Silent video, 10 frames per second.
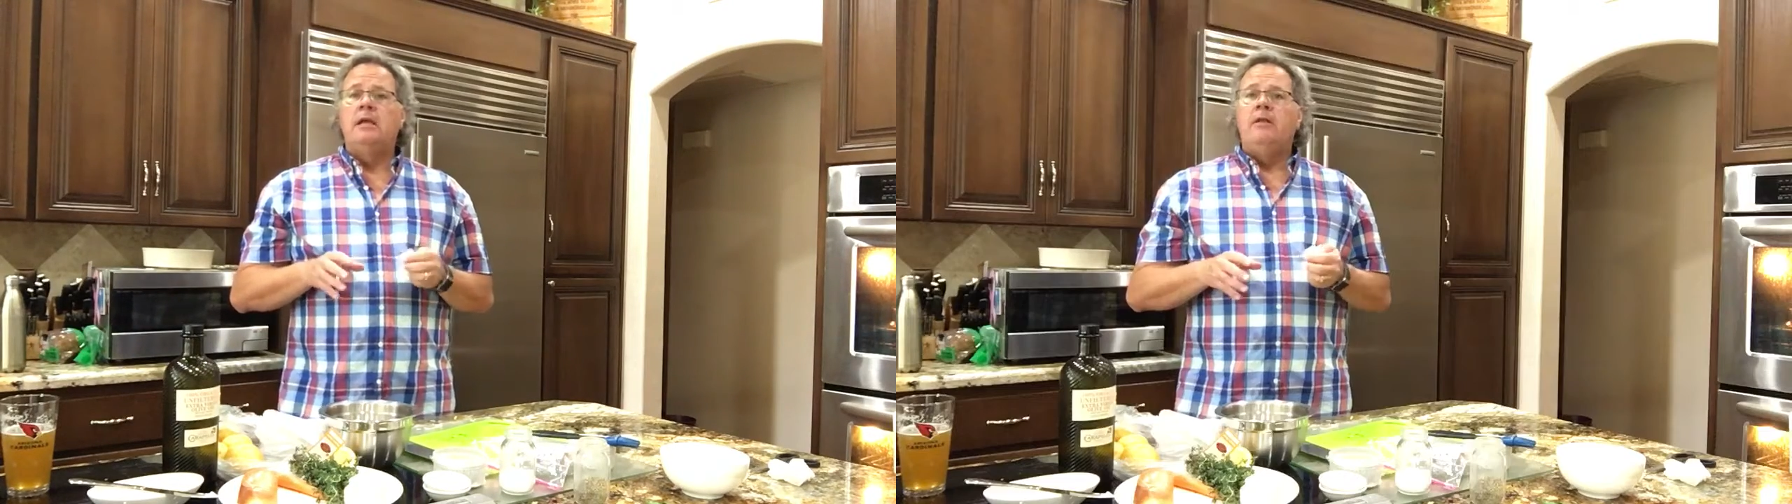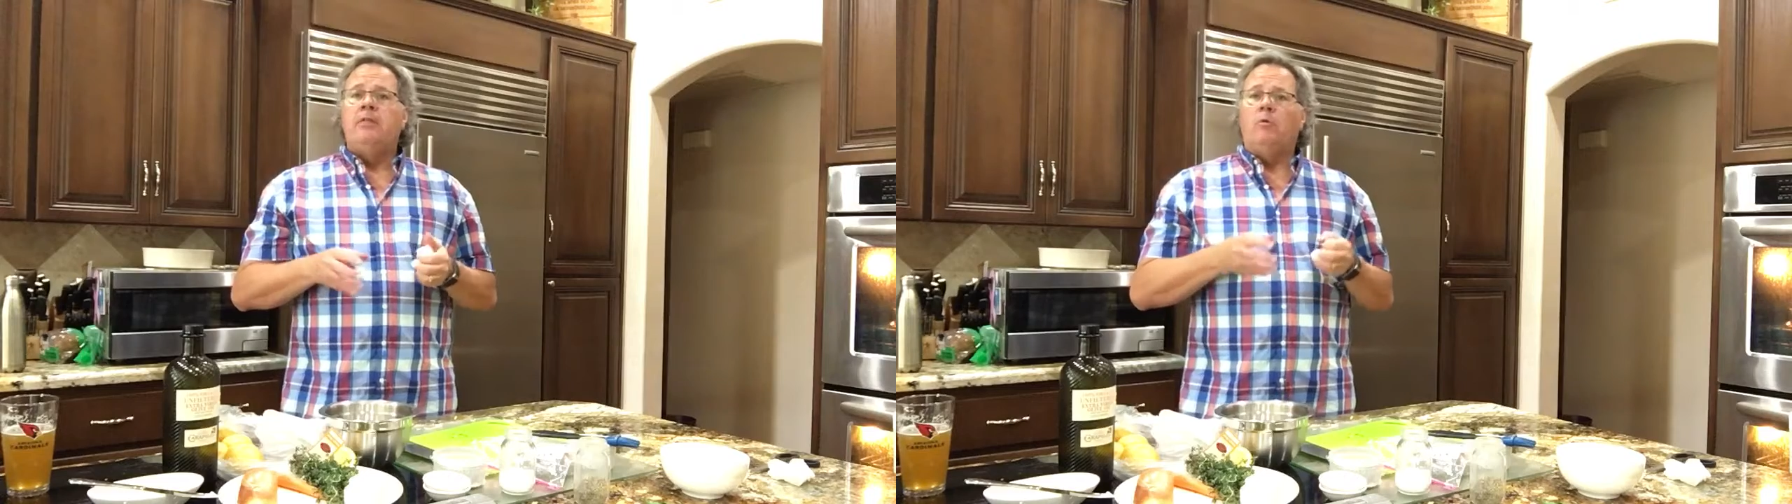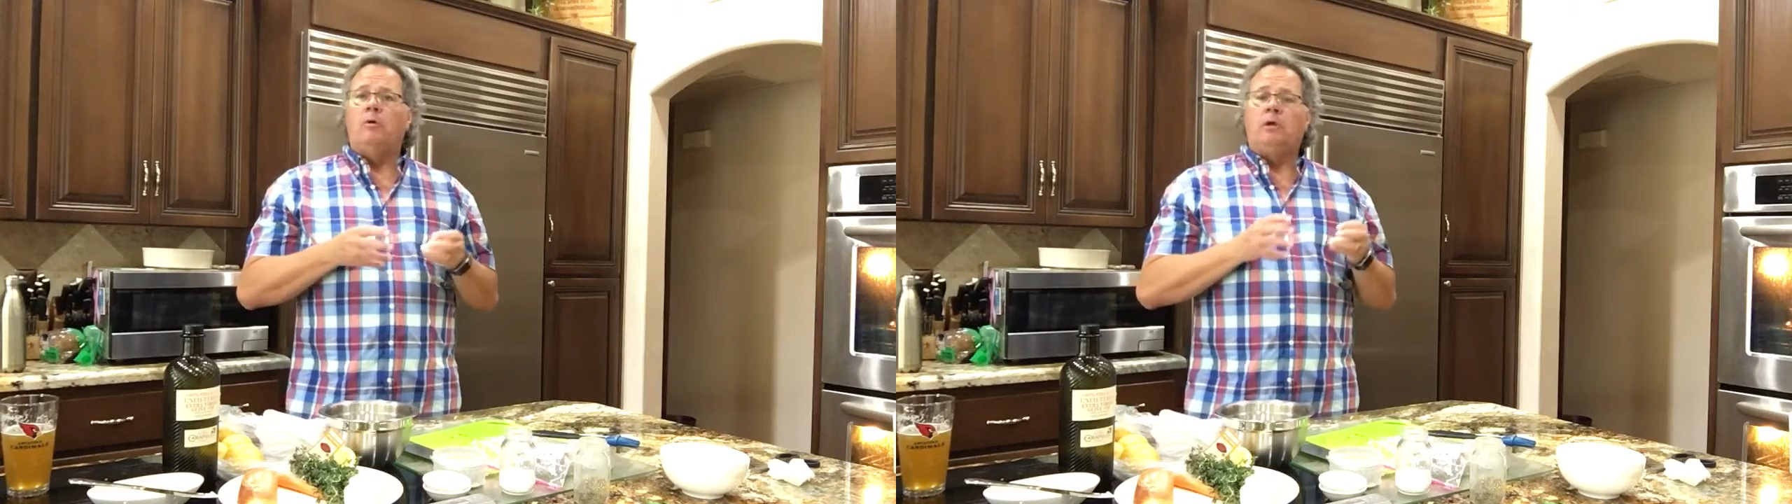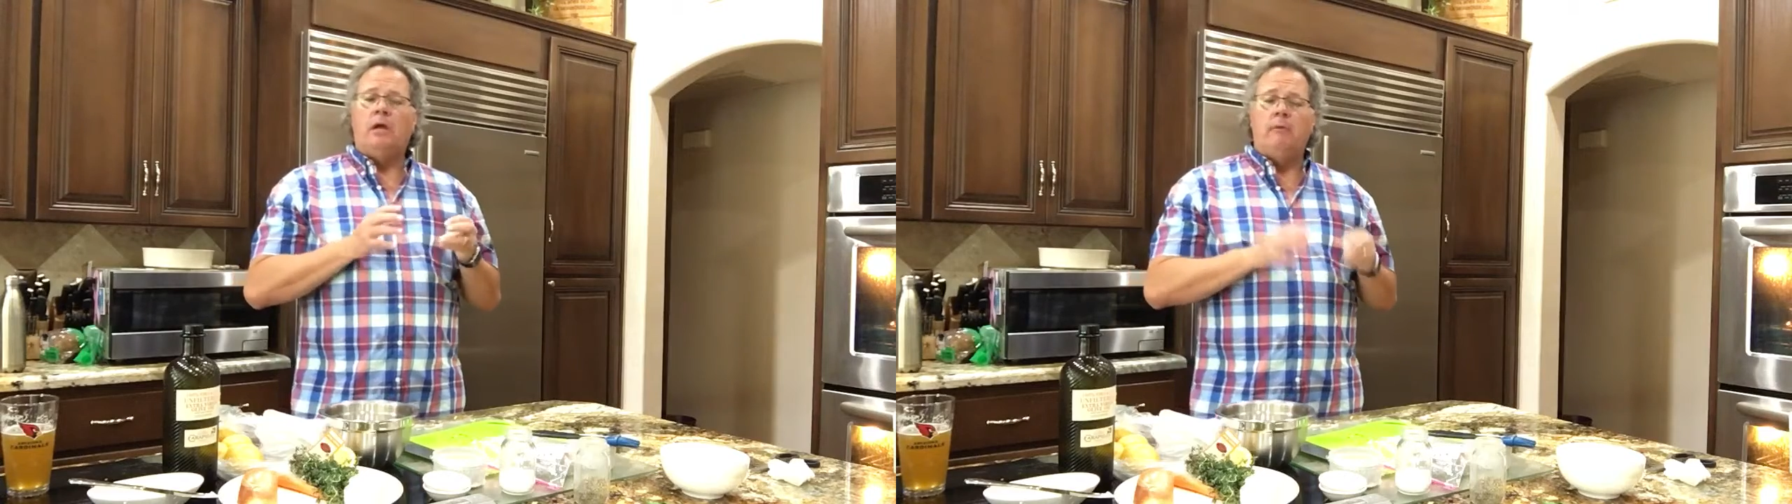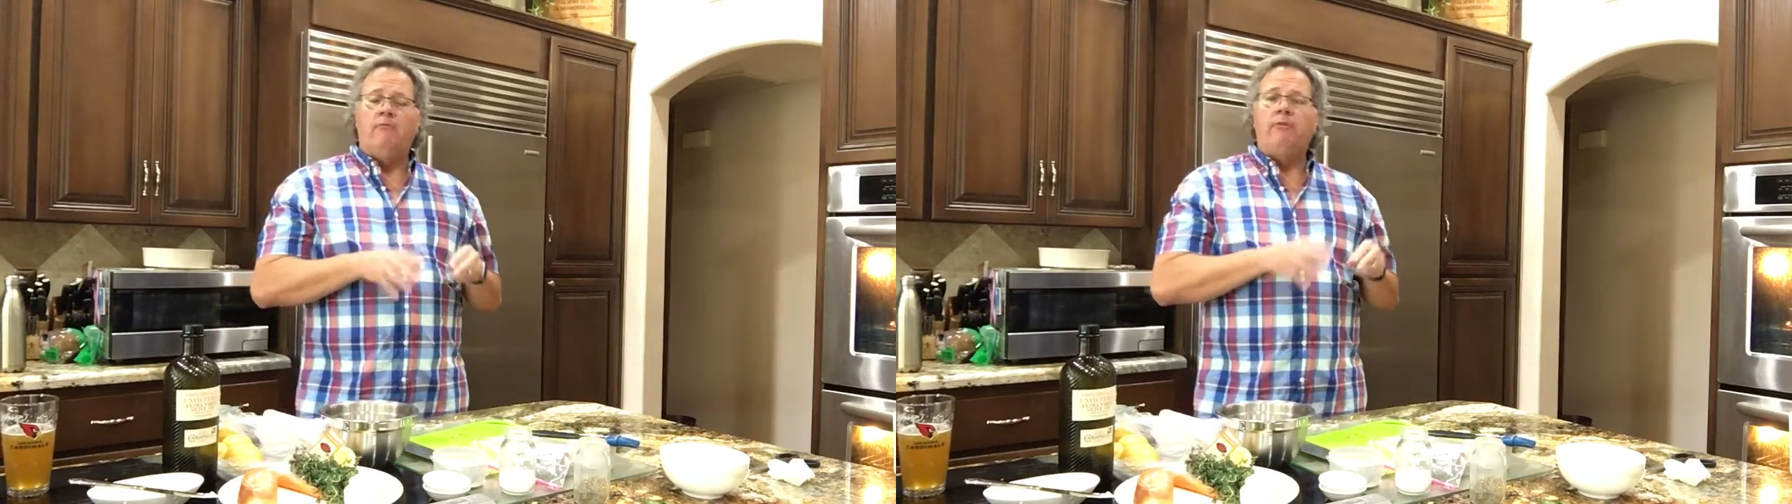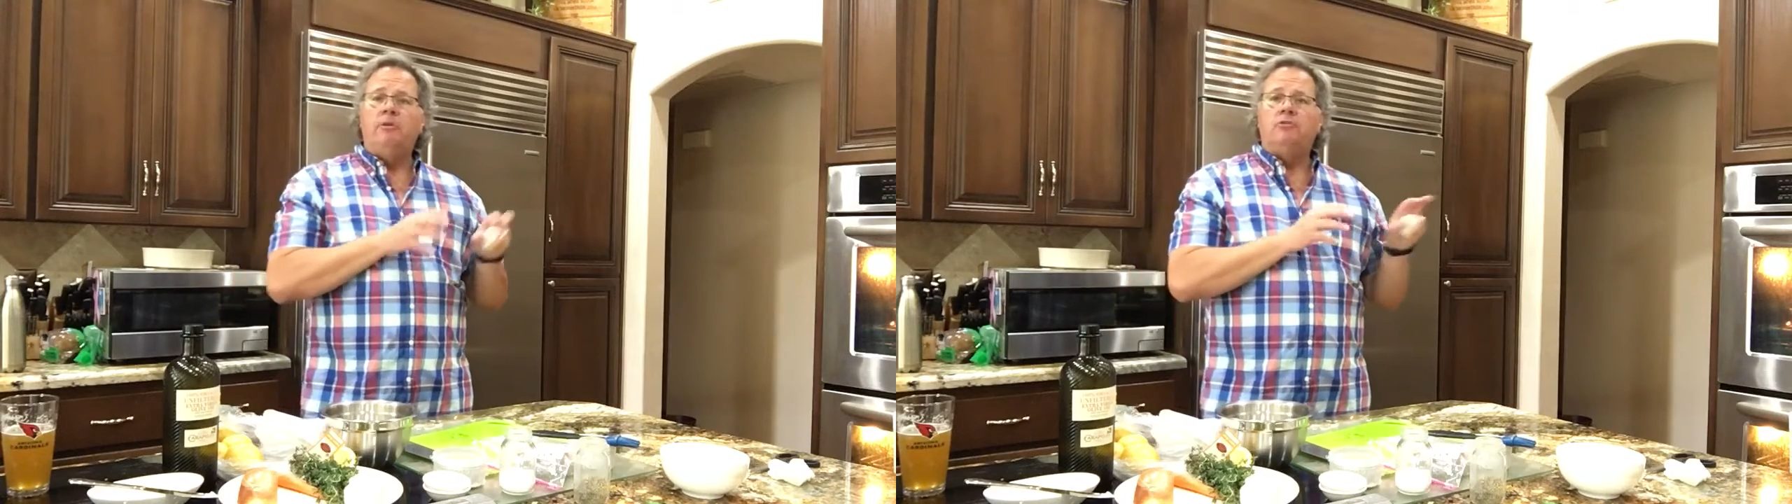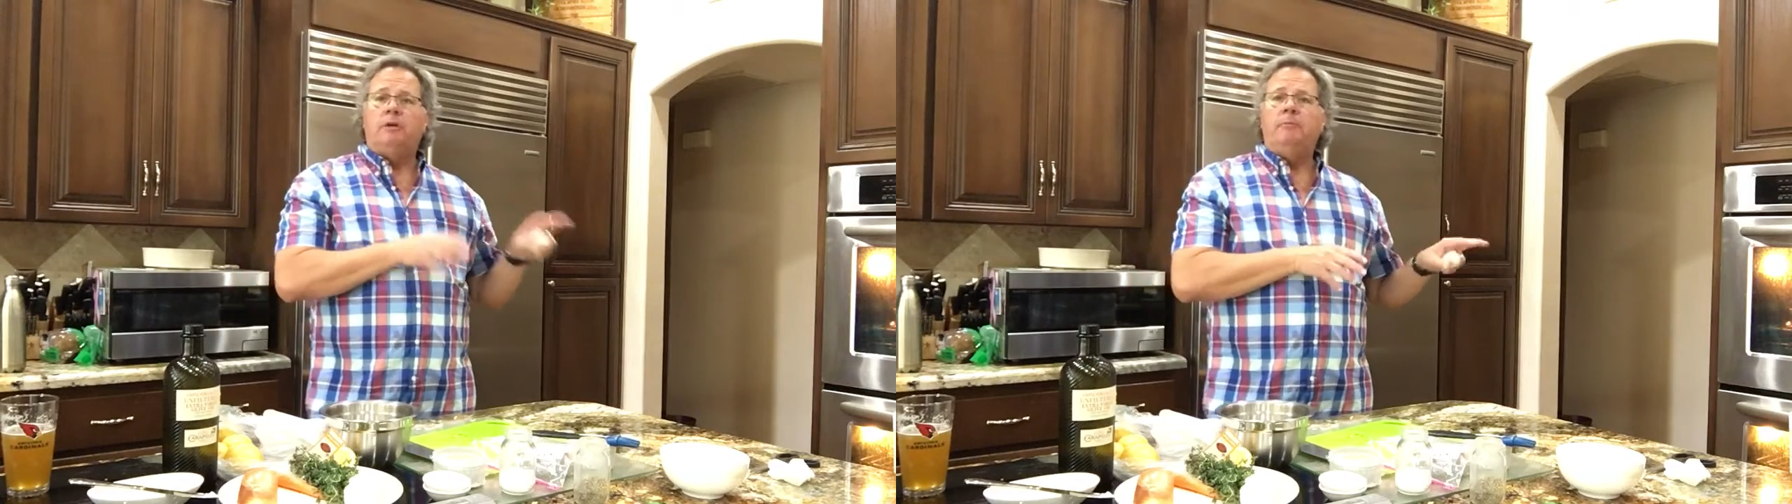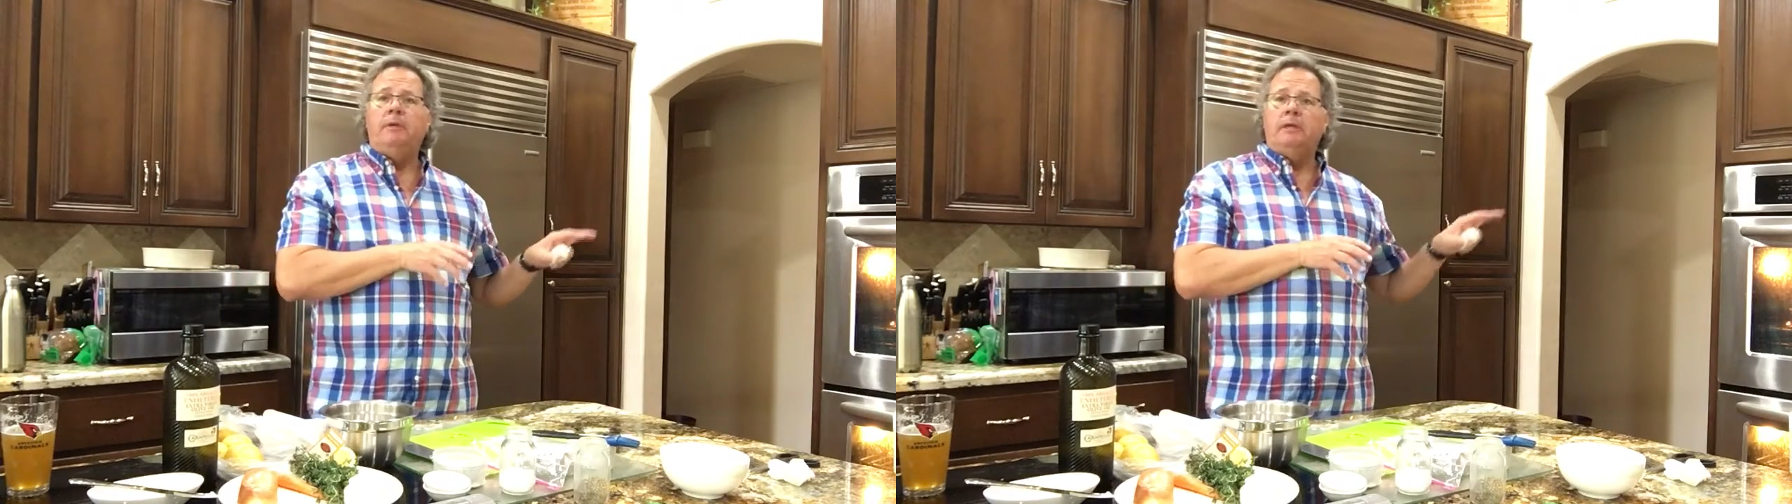that will come from the
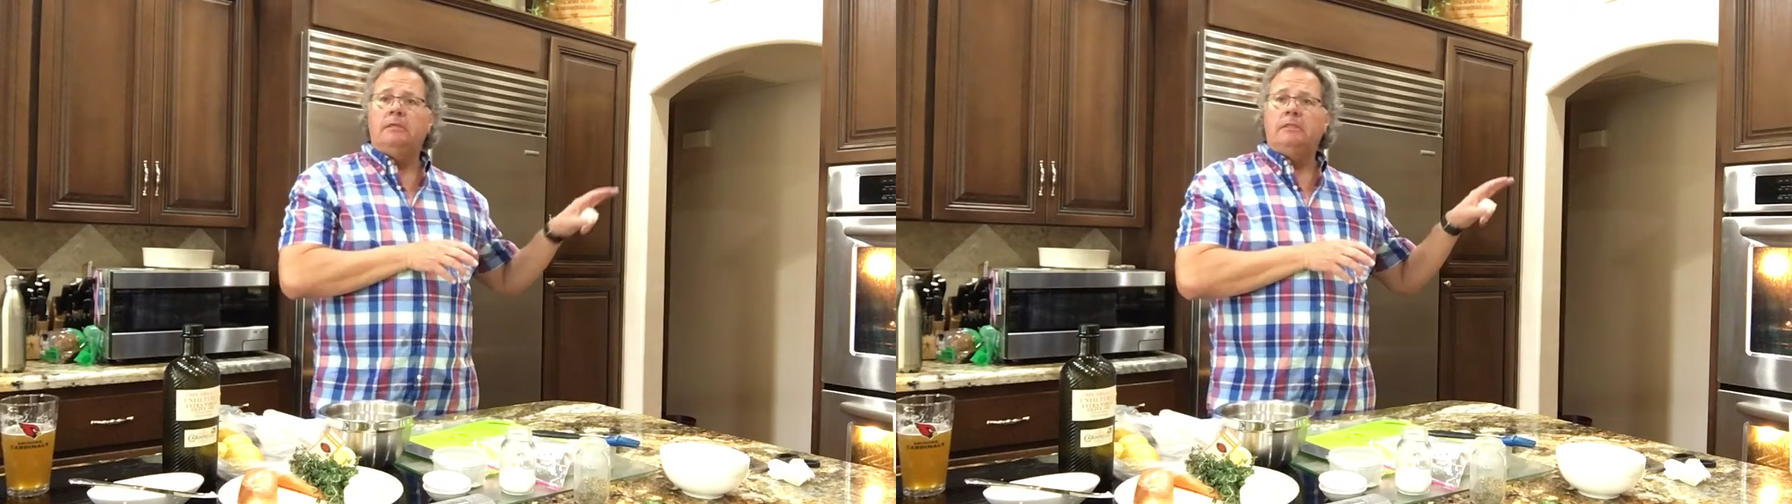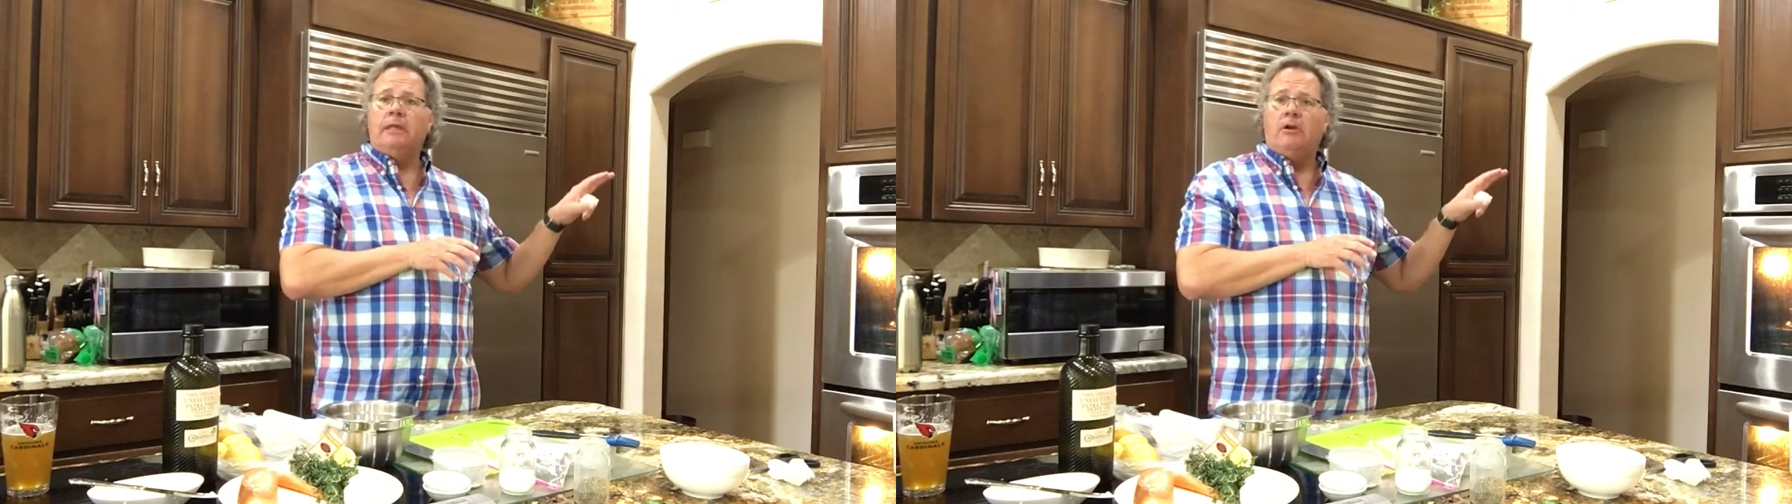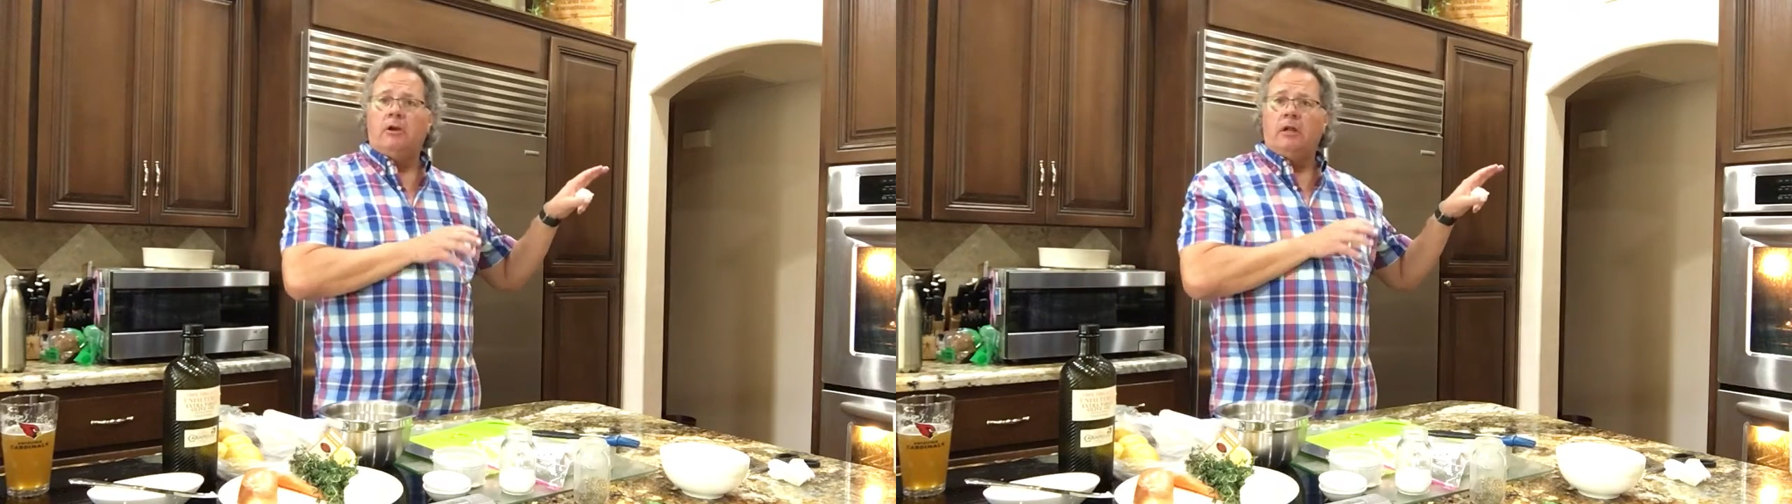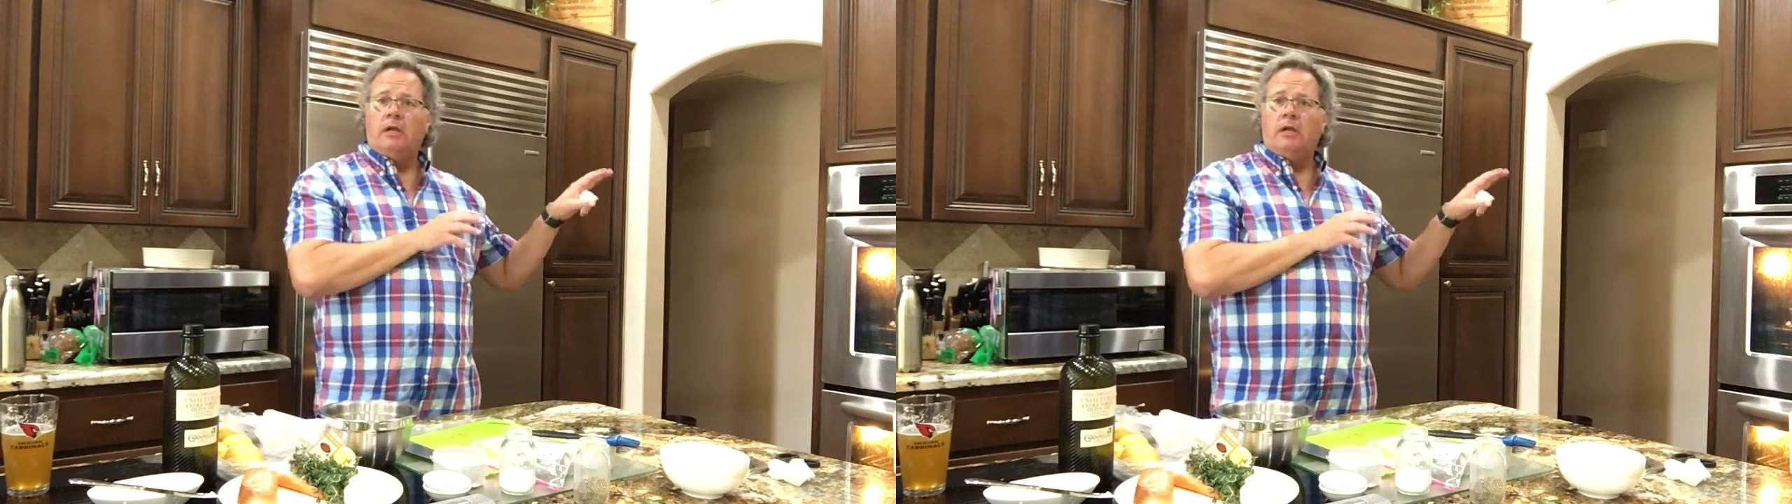drippings that are going to